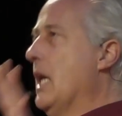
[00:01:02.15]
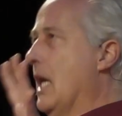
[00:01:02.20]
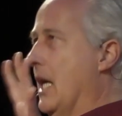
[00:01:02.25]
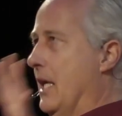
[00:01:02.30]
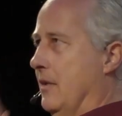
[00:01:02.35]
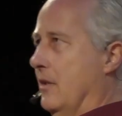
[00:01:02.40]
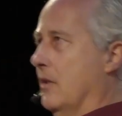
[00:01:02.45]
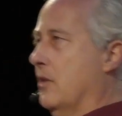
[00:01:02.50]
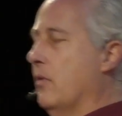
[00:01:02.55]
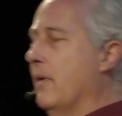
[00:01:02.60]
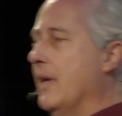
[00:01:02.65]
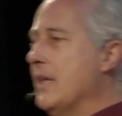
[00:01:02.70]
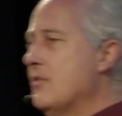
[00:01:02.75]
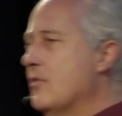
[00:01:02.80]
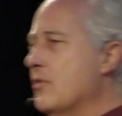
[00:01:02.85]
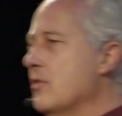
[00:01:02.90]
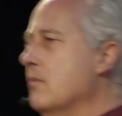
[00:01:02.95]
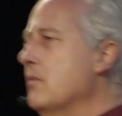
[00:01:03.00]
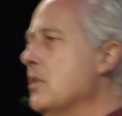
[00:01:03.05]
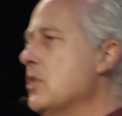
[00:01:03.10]
And the
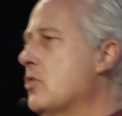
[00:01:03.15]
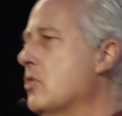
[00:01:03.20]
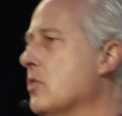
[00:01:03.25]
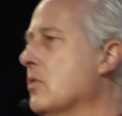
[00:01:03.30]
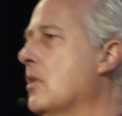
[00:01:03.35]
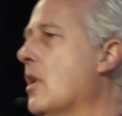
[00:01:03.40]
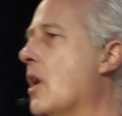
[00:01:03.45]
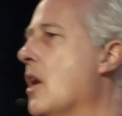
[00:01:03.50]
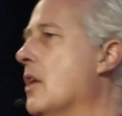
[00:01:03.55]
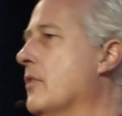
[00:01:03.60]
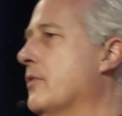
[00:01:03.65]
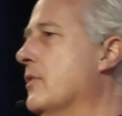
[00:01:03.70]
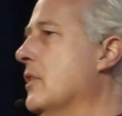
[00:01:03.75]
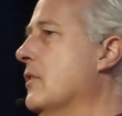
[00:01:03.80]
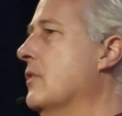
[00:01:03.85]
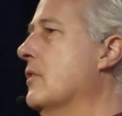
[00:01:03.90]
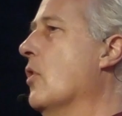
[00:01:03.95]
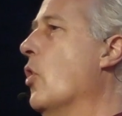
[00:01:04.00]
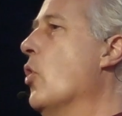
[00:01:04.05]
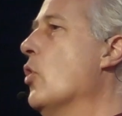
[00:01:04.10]
question we should ask
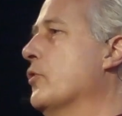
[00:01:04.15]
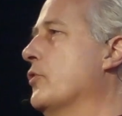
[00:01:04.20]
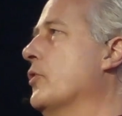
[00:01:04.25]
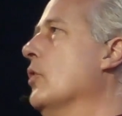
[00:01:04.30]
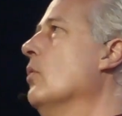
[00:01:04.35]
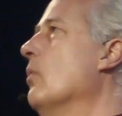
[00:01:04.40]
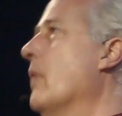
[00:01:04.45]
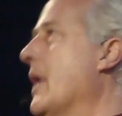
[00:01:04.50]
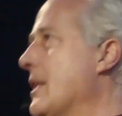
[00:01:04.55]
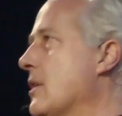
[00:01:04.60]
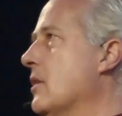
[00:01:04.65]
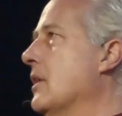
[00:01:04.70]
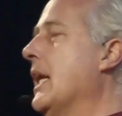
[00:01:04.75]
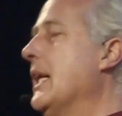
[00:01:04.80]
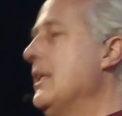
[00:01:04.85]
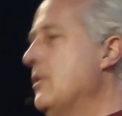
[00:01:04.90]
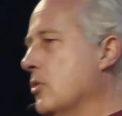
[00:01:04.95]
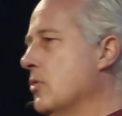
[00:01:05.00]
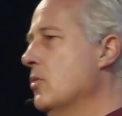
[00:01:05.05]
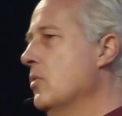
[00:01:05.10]
is also whether
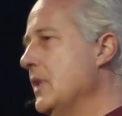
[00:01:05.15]
they do